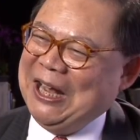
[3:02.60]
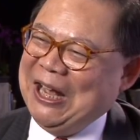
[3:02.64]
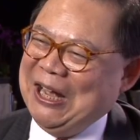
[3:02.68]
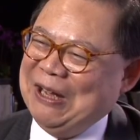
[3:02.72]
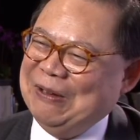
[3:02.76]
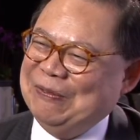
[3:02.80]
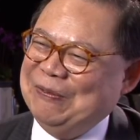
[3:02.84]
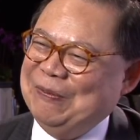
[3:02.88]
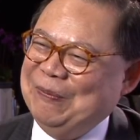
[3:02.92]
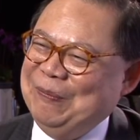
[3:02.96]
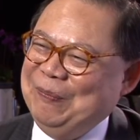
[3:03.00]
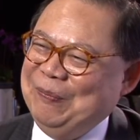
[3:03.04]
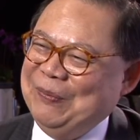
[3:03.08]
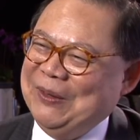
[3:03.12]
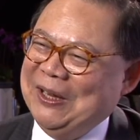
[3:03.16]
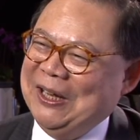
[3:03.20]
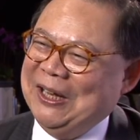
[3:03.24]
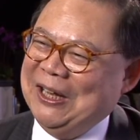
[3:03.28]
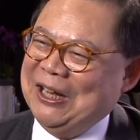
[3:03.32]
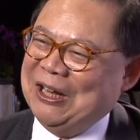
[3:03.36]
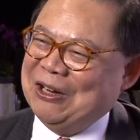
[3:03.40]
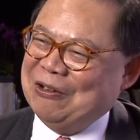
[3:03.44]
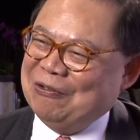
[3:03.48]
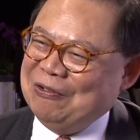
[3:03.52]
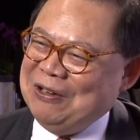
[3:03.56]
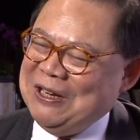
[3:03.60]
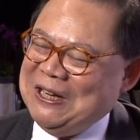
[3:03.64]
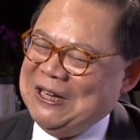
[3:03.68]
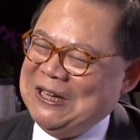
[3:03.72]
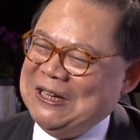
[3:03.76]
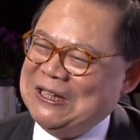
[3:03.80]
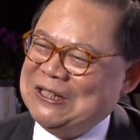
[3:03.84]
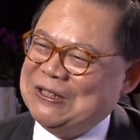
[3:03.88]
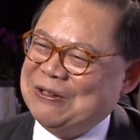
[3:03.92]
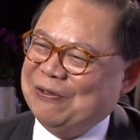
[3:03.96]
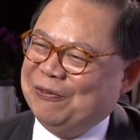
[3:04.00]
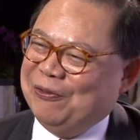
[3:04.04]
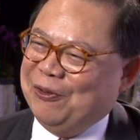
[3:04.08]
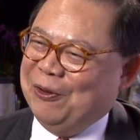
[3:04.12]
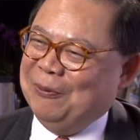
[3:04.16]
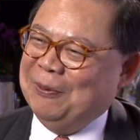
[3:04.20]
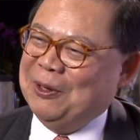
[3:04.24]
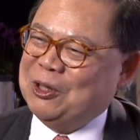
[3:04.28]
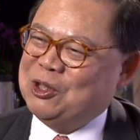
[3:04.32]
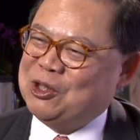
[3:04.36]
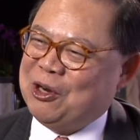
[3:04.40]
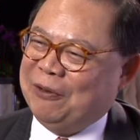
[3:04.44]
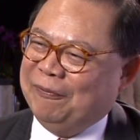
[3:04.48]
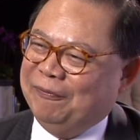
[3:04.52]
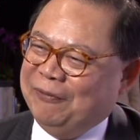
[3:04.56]
have agreed to form
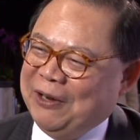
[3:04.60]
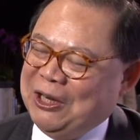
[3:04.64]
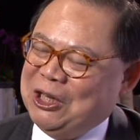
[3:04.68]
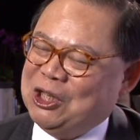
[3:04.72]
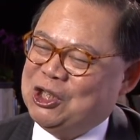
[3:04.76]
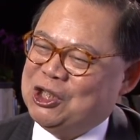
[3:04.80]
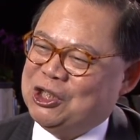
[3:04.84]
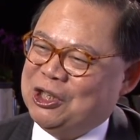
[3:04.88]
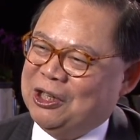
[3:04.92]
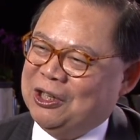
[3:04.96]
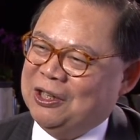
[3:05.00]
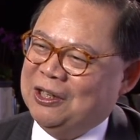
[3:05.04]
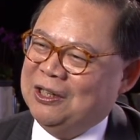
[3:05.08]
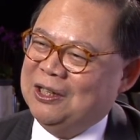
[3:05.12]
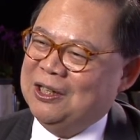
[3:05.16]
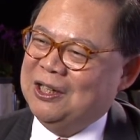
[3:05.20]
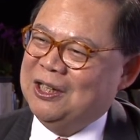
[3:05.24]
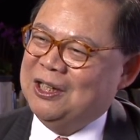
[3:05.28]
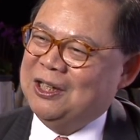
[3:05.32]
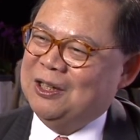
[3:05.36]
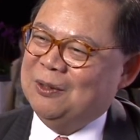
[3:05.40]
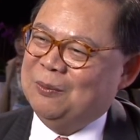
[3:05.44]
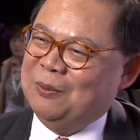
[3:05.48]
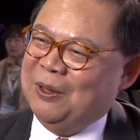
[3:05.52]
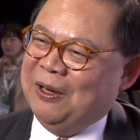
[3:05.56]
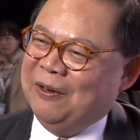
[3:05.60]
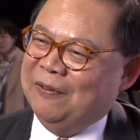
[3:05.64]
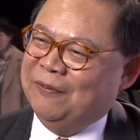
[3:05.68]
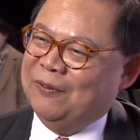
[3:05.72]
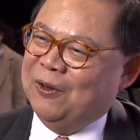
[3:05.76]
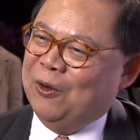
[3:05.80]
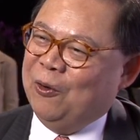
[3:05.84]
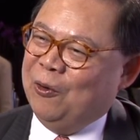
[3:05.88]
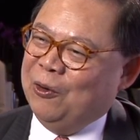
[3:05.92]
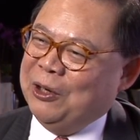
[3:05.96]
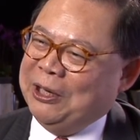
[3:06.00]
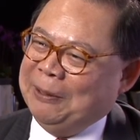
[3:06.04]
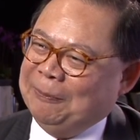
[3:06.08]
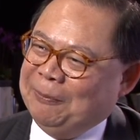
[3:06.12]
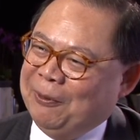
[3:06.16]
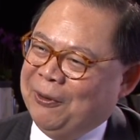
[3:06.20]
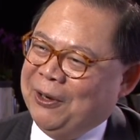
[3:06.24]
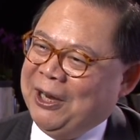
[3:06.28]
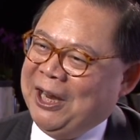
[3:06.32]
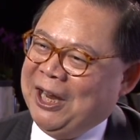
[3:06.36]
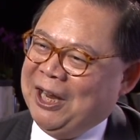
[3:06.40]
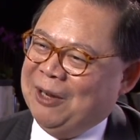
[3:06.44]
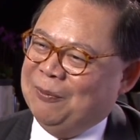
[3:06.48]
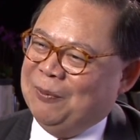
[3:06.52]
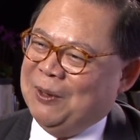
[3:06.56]
a joint venture with All
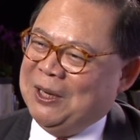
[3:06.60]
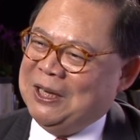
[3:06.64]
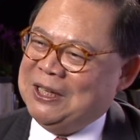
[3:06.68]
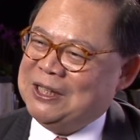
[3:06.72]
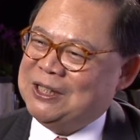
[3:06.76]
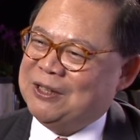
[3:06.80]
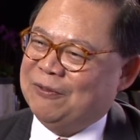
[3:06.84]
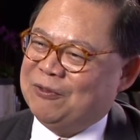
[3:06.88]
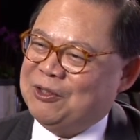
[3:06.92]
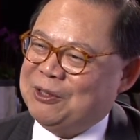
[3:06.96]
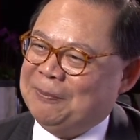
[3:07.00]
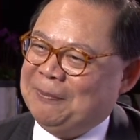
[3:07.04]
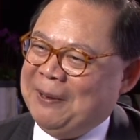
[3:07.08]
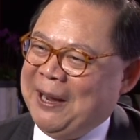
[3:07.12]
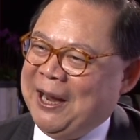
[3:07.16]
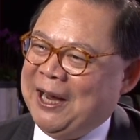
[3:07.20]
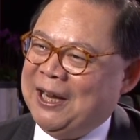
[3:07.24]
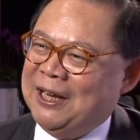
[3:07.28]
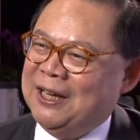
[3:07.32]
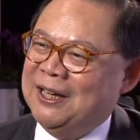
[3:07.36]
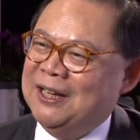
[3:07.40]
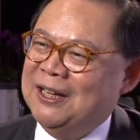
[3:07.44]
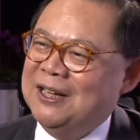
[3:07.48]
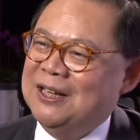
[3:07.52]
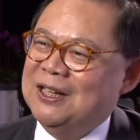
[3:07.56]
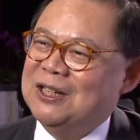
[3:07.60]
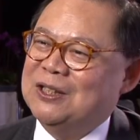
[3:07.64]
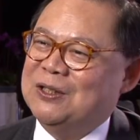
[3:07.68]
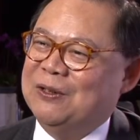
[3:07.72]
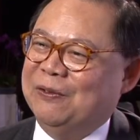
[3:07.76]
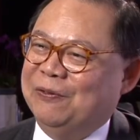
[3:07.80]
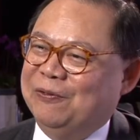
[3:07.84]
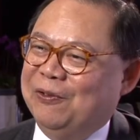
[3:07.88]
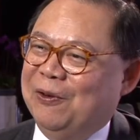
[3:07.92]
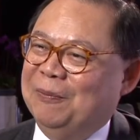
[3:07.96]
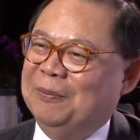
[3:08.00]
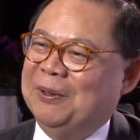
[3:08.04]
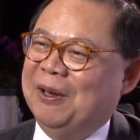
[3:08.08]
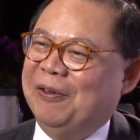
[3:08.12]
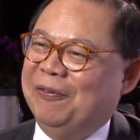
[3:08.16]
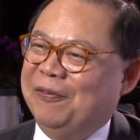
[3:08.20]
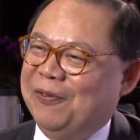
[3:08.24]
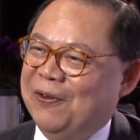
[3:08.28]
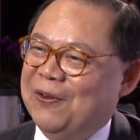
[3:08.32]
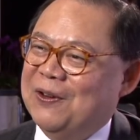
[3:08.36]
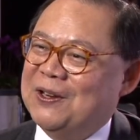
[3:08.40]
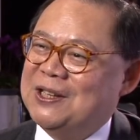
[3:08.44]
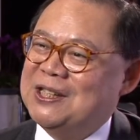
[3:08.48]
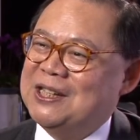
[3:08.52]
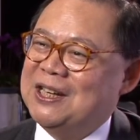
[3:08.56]
Nippon Airways of Japan to form the
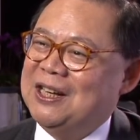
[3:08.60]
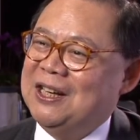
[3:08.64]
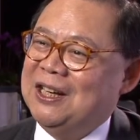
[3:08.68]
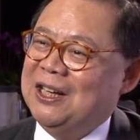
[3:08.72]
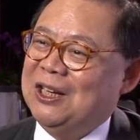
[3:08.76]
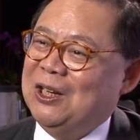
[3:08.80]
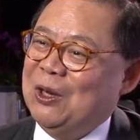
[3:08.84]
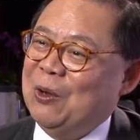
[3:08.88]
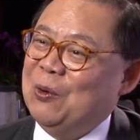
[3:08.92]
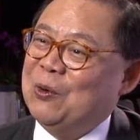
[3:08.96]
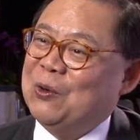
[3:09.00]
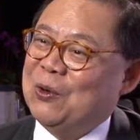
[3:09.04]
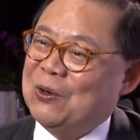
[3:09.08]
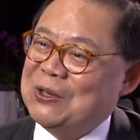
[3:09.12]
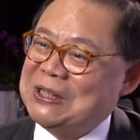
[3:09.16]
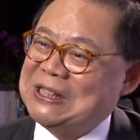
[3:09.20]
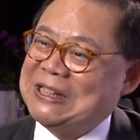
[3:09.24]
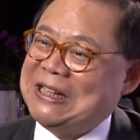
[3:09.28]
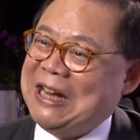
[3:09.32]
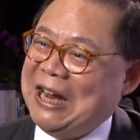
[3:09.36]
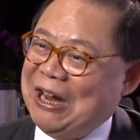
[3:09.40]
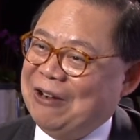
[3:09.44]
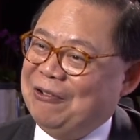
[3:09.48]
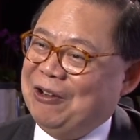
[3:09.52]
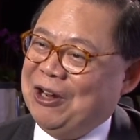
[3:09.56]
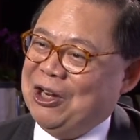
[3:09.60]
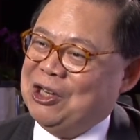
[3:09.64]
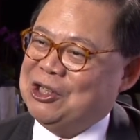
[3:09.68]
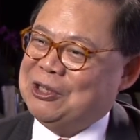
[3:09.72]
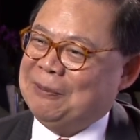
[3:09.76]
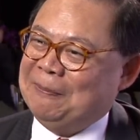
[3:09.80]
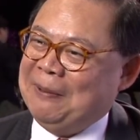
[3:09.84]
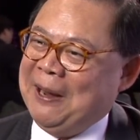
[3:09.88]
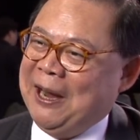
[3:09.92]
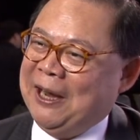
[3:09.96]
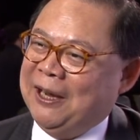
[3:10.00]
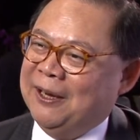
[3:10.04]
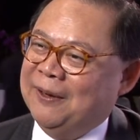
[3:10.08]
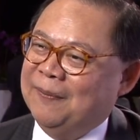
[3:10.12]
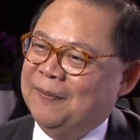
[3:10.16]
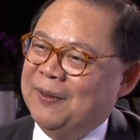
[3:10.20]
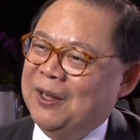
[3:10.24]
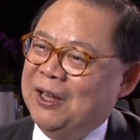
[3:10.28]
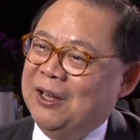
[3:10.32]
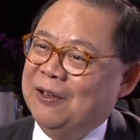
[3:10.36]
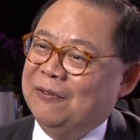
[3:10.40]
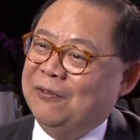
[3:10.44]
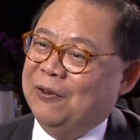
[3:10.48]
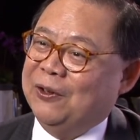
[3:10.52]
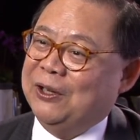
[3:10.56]
first low-cost carrier in Japan
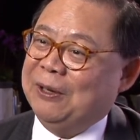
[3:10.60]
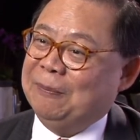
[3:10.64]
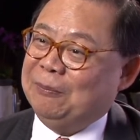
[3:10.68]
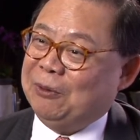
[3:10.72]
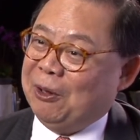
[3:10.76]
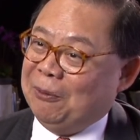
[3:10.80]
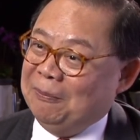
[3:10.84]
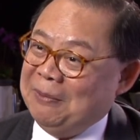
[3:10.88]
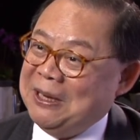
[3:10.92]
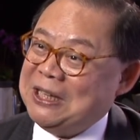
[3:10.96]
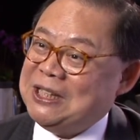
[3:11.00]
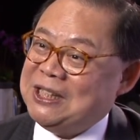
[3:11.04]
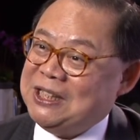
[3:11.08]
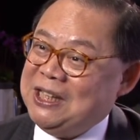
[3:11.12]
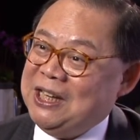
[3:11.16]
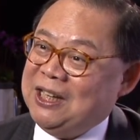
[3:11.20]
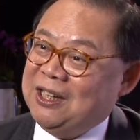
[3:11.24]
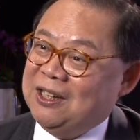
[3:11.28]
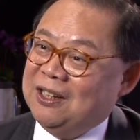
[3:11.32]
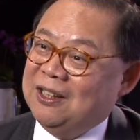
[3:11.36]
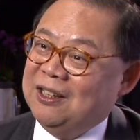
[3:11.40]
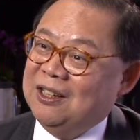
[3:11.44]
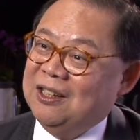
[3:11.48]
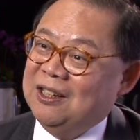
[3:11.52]
for the domestic